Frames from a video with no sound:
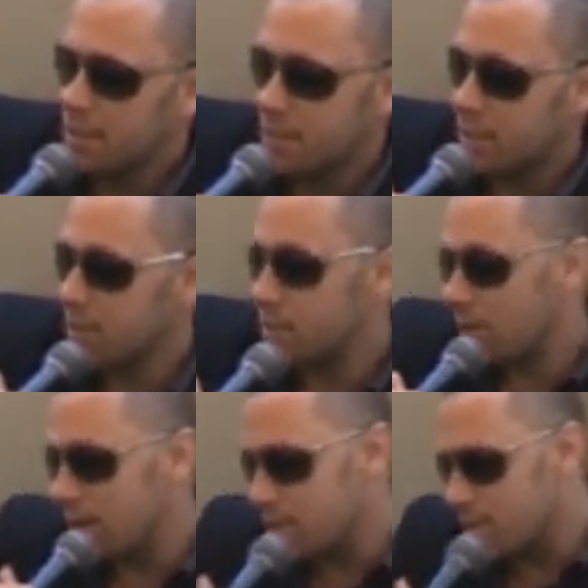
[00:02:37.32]
It's
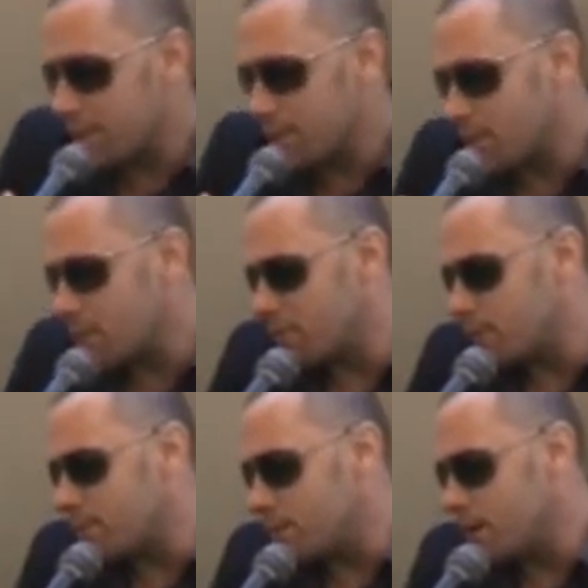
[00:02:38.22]
great to be in the ring with
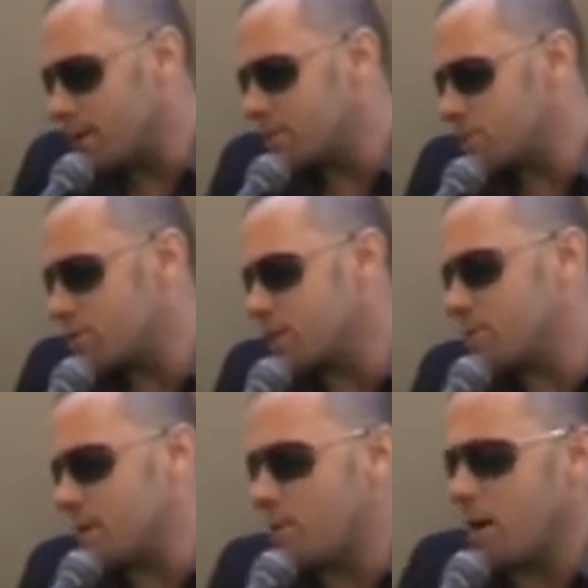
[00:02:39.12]
him, you know. It's just great
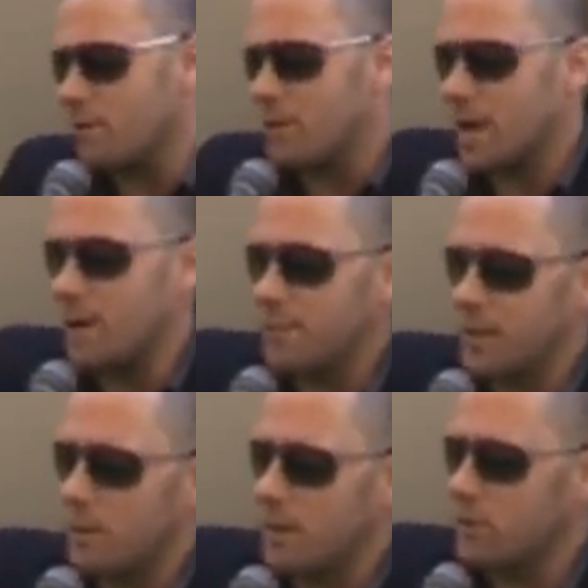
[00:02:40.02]
to be a part of a
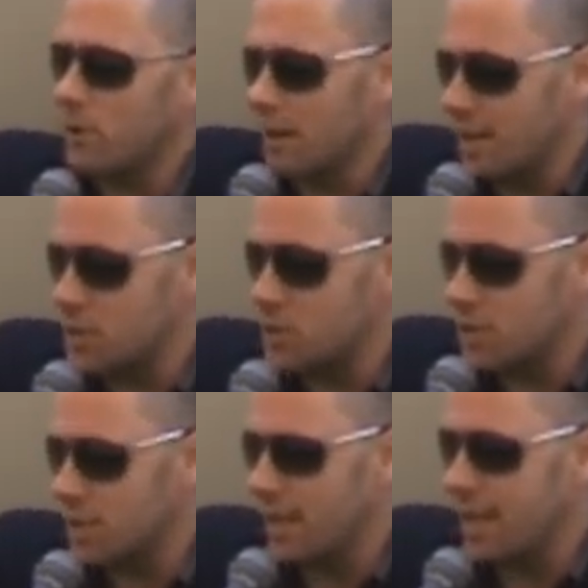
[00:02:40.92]
company where you've got
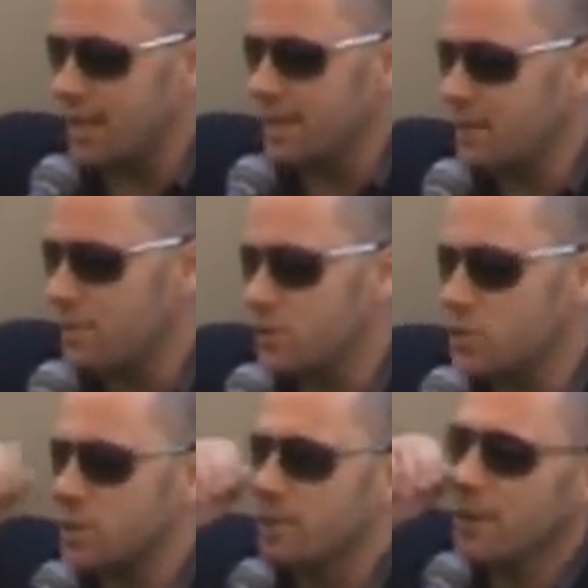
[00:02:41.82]
legends like that, and even
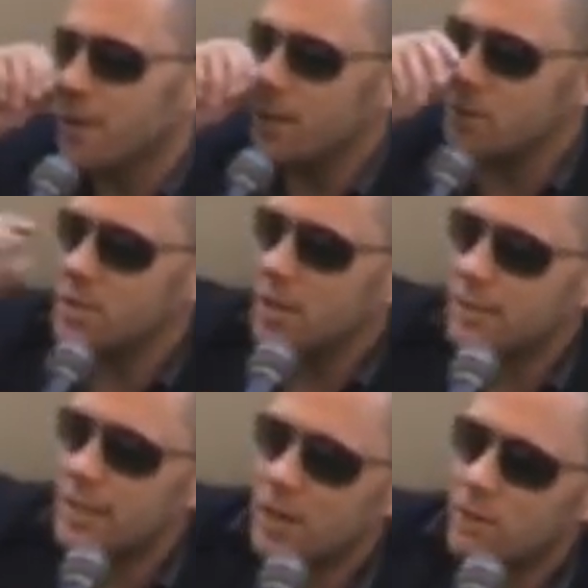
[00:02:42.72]
just the
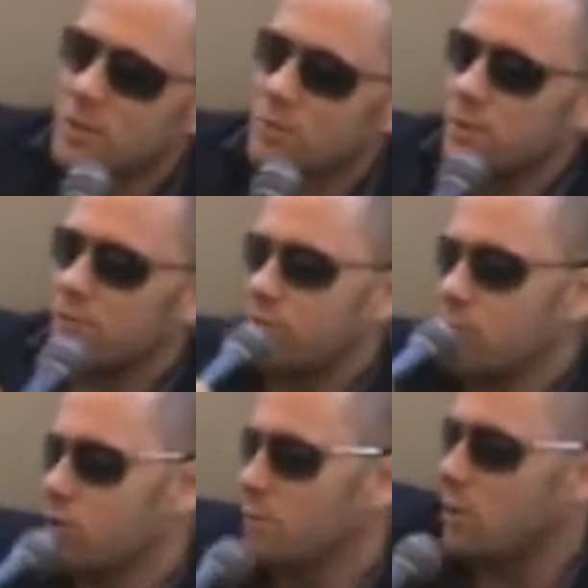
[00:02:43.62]
other day I wrestled with
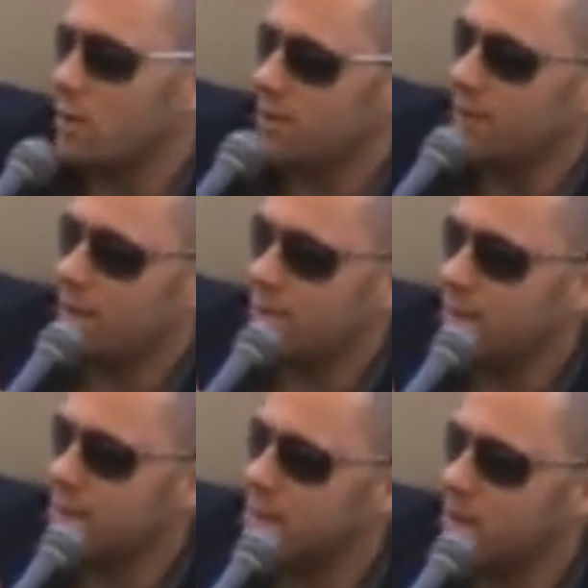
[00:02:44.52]
Sean Morley, Val
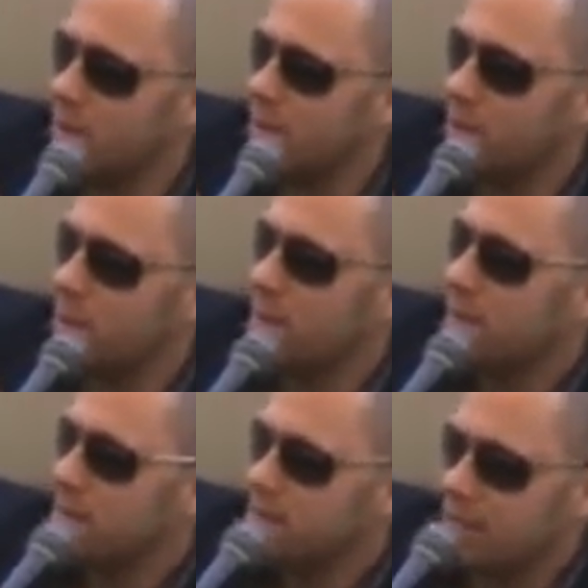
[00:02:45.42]
Venus, and I remember
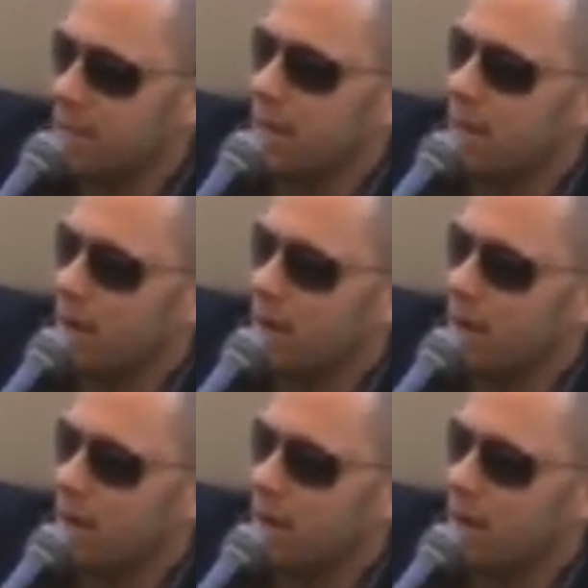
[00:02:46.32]
sitting